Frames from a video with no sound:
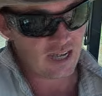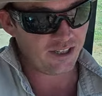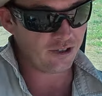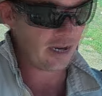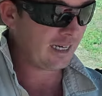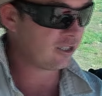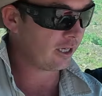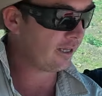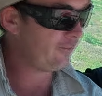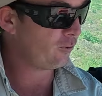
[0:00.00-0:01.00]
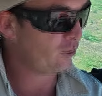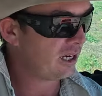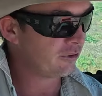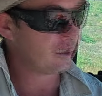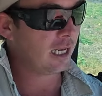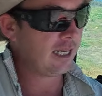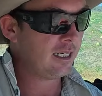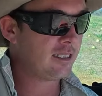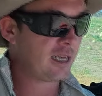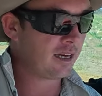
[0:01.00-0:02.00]
under actually, 400
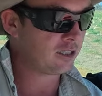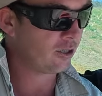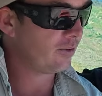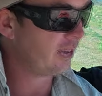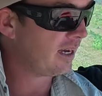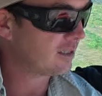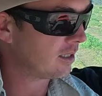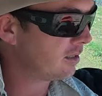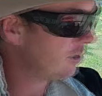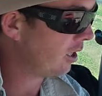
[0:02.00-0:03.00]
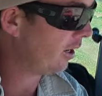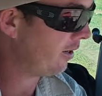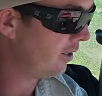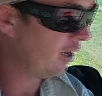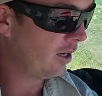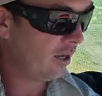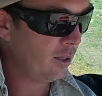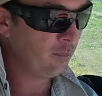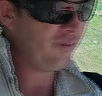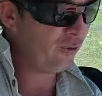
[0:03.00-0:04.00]
litres out of 2,000. So
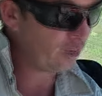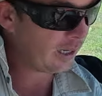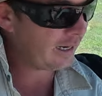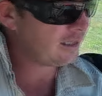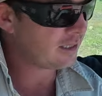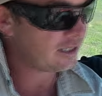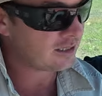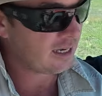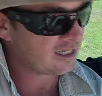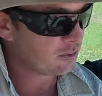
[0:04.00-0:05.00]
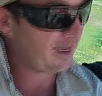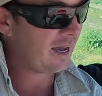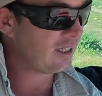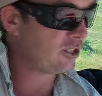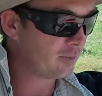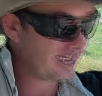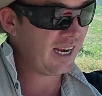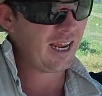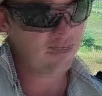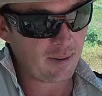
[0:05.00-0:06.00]
before I head to this next patch, I'm going to
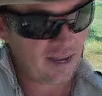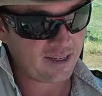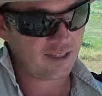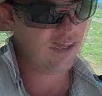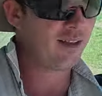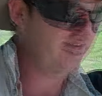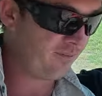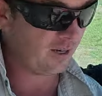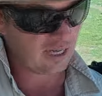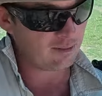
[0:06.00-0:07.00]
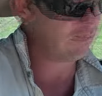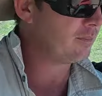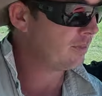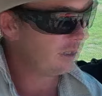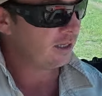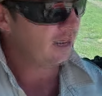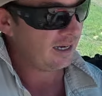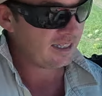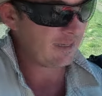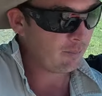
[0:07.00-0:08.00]
head back and fill up
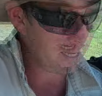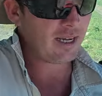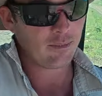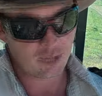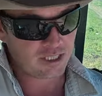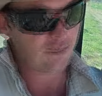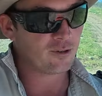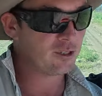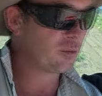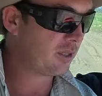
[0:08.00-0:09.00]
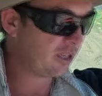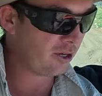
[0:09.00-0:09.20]
and then make up the difference with the